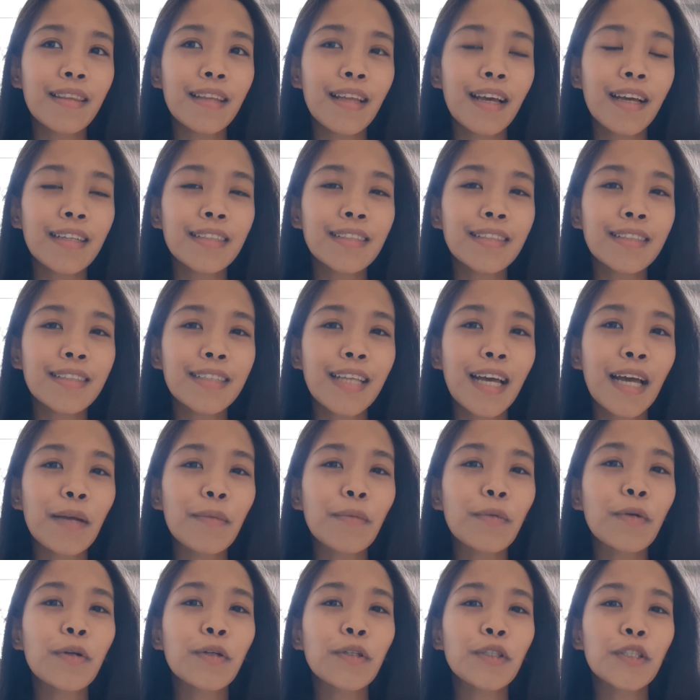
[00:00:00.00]
as
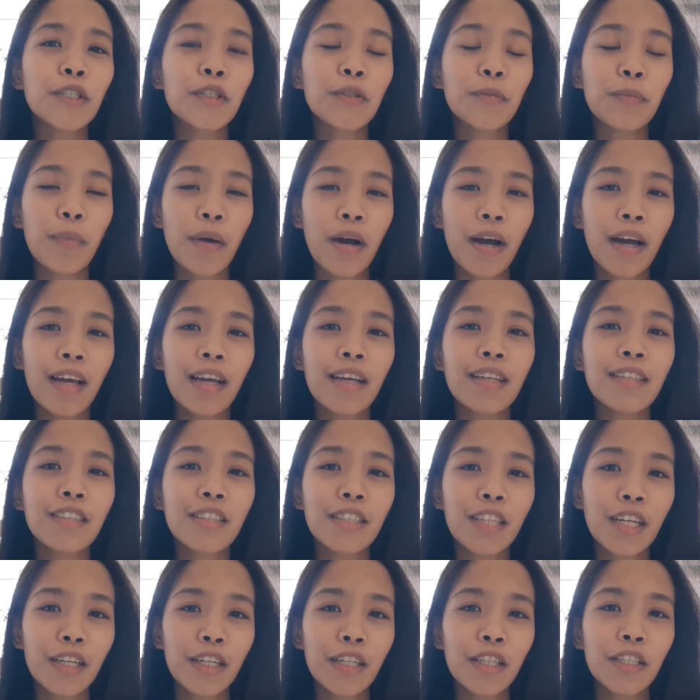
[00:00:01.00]
time goes by, I
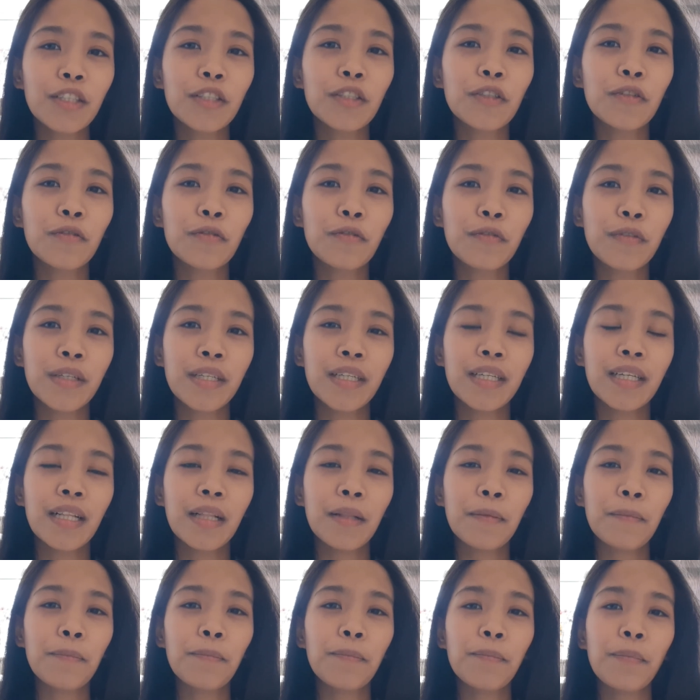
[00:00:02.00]
started to
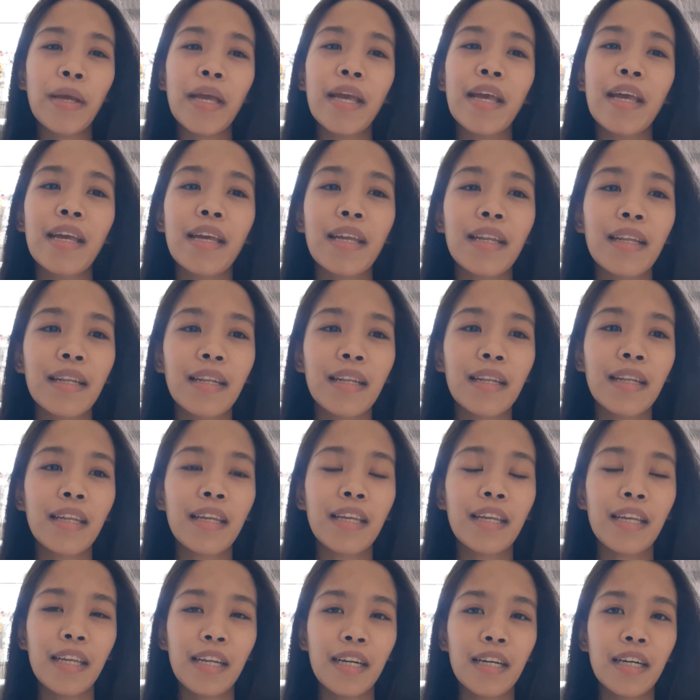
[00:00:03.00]
feel pain
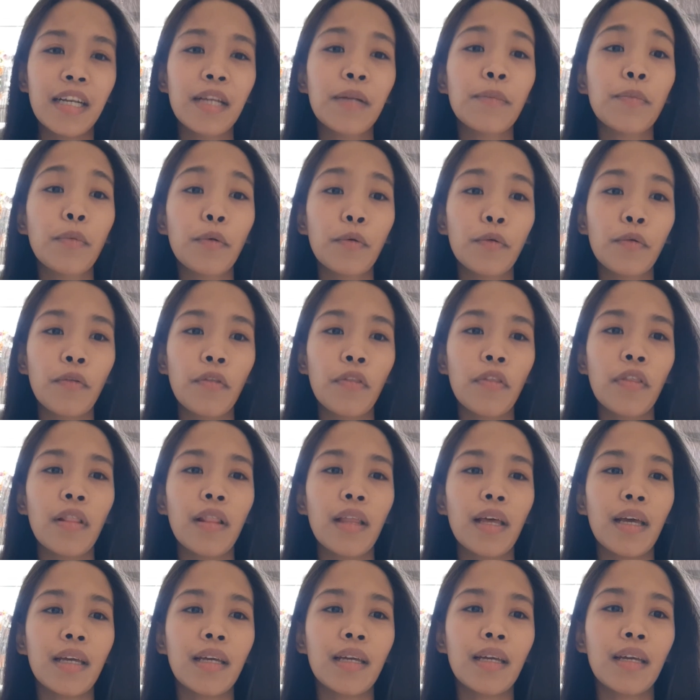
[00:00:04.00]
here in both,
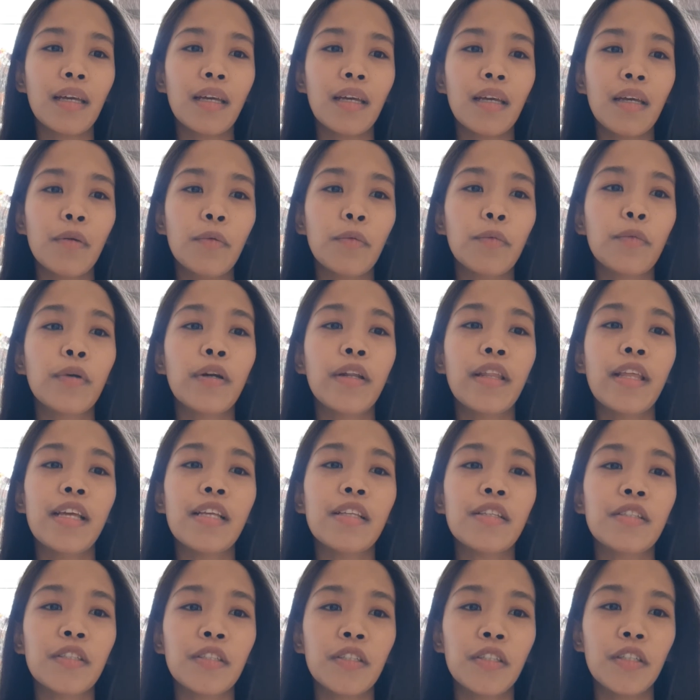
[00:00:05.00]
like where they
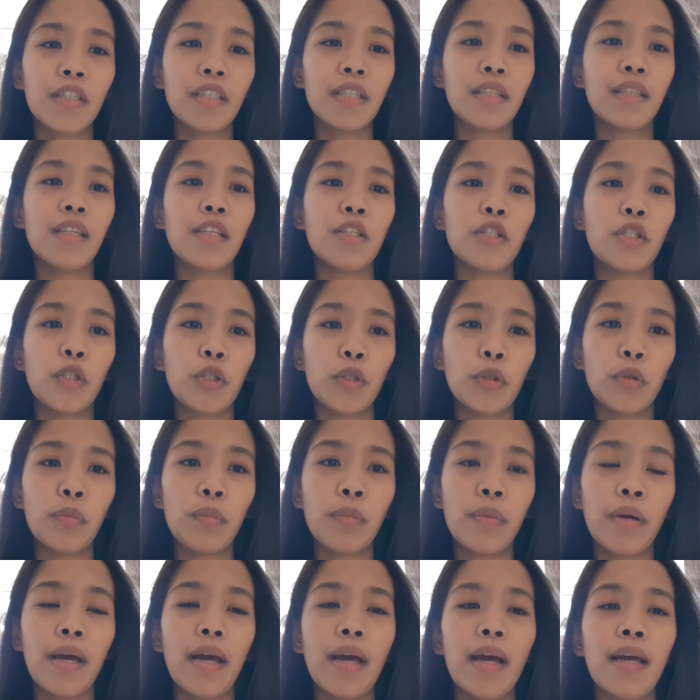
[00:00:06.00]
insert the
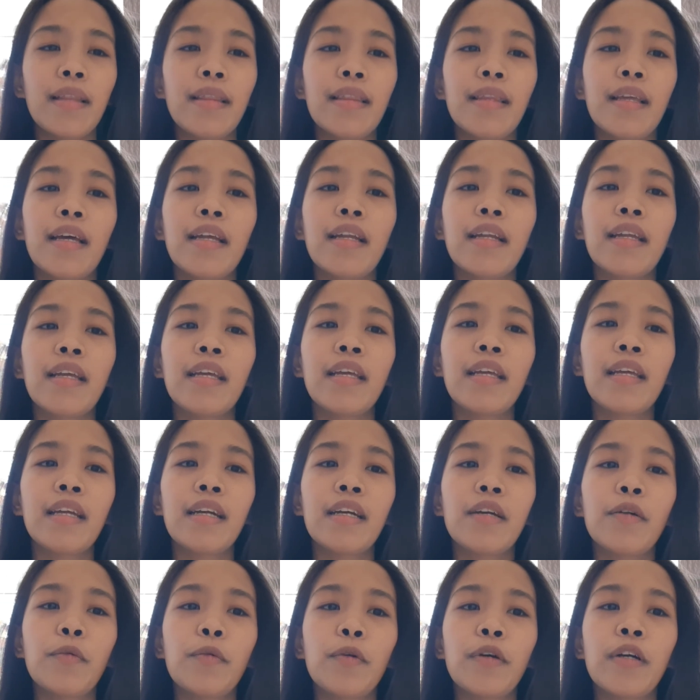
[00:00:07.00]
tube, and then
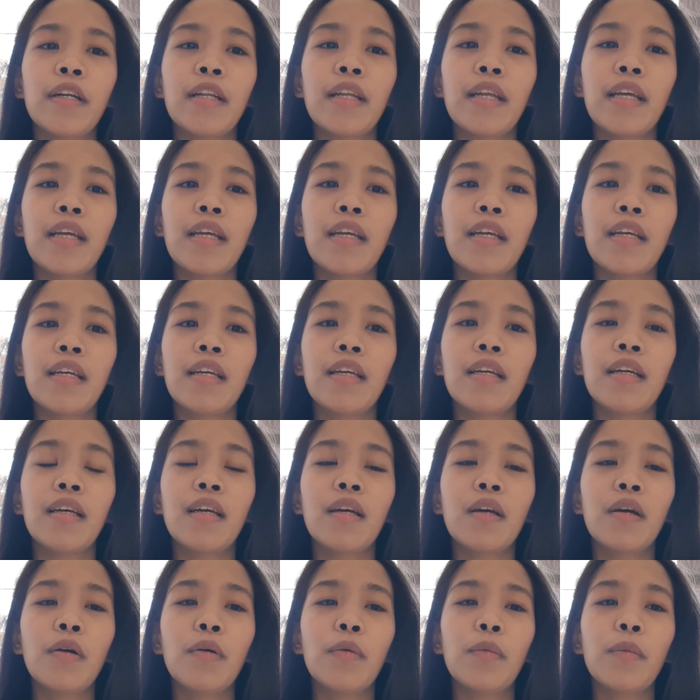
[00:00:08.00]
here where they
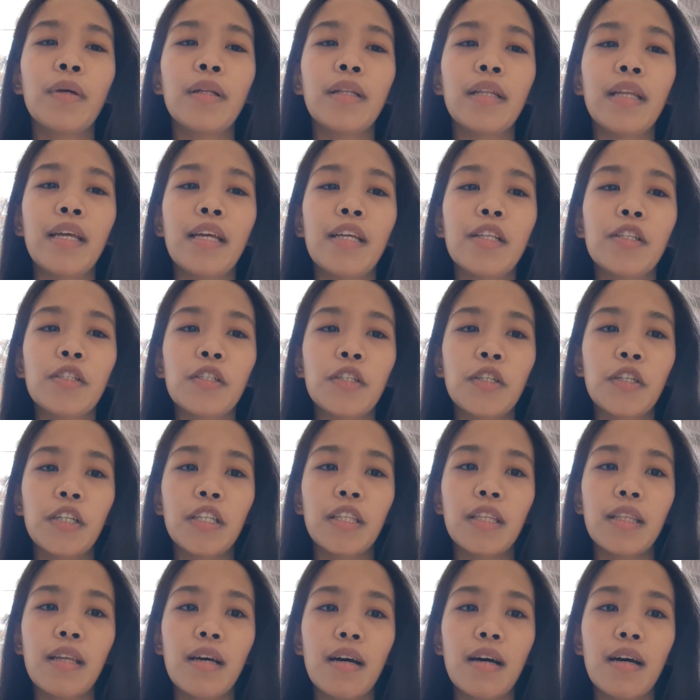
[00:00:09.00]
when they insert